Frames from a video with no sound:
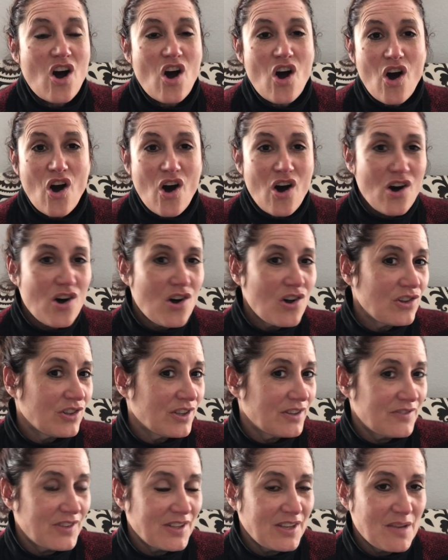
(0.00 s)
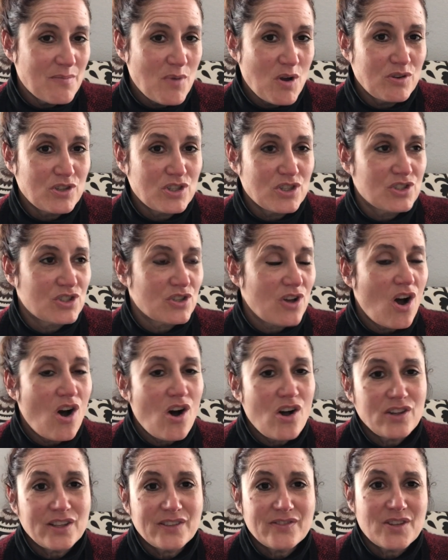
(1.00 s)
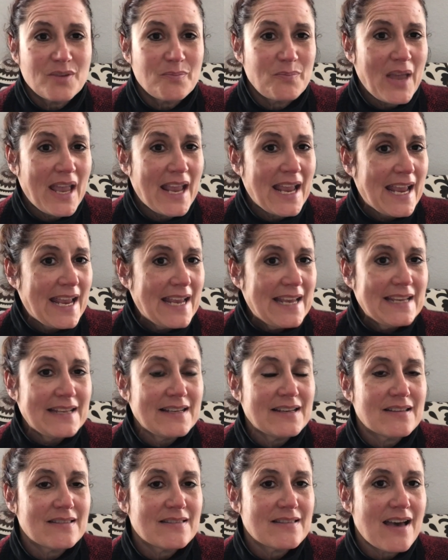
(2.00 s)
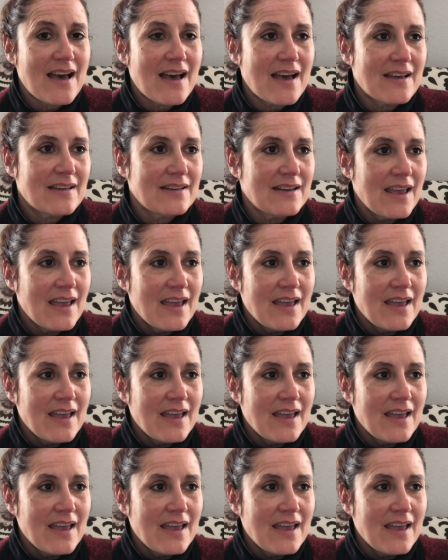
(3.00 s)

all of the emotions, all of the pain that